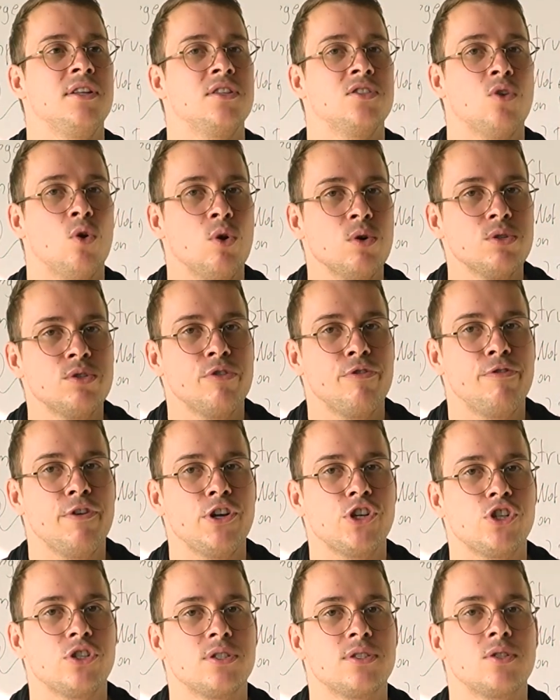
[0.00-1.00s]
It's also a
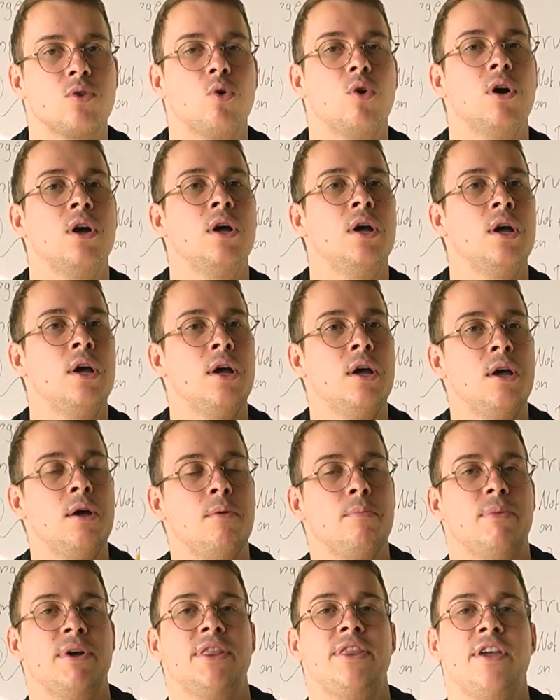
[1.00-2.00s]
fashion store,
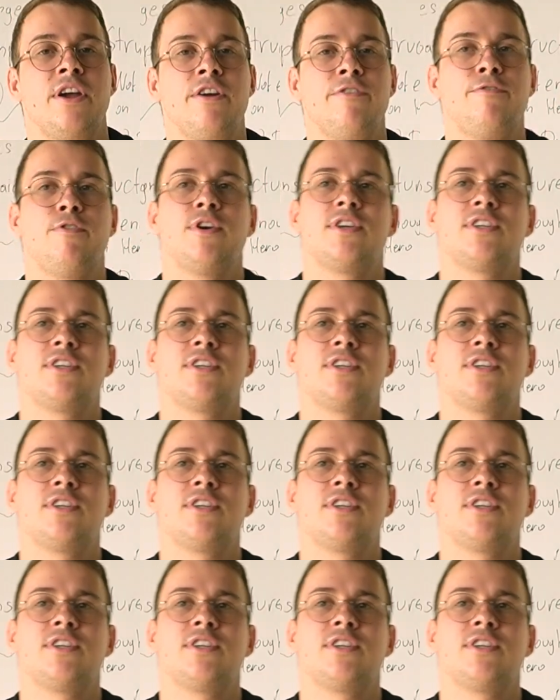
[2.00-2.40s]
but there, for